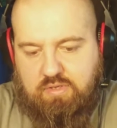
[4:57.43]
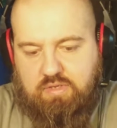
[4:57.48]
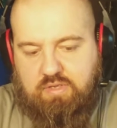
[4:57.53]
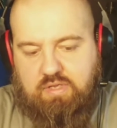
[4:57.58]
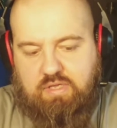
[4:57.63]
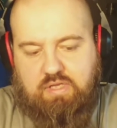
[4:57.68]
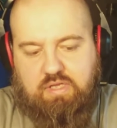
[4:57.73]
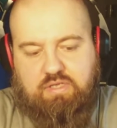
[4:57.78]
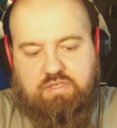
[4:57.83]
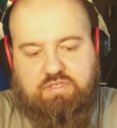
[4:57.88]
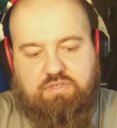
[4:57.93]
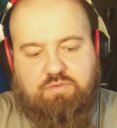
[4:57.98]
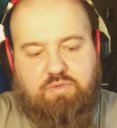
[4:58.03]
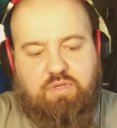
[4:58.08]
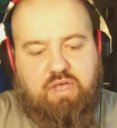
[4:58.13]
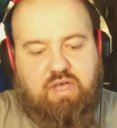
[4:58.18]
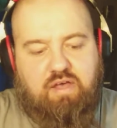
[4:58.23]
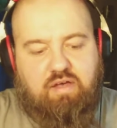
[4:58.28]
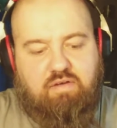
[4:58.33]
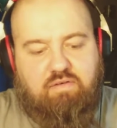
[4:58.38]
Yeah, so
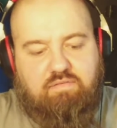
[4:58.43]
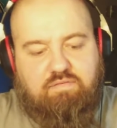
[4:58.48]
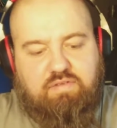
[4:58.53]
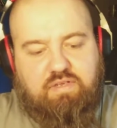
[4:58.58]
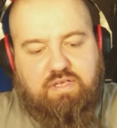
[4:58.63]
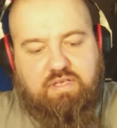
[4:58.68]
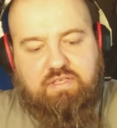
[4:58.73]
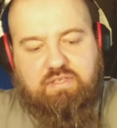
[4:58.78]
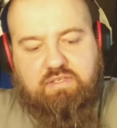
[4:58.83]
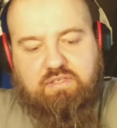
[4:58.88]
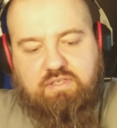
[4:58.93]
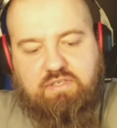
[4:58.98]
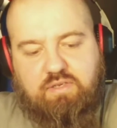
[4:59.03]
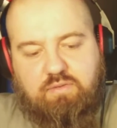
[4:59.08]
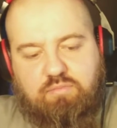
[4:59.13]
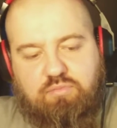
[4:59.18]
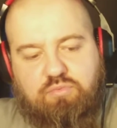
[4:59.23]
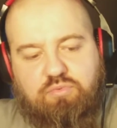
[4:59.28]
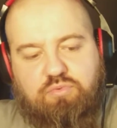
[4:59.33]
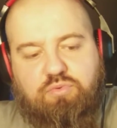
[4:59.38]
you have like a
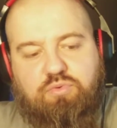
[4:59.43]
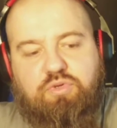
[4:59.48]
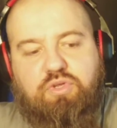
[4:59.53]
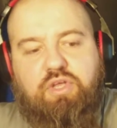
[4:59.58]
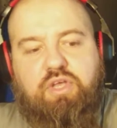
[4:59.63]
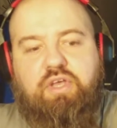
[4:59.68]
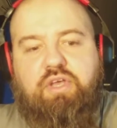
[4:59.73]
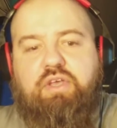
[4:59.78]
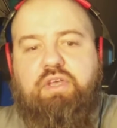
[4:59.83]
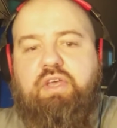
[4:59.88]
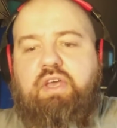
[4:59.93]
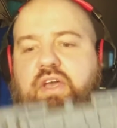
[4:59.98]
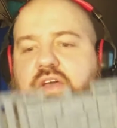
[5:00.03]
double You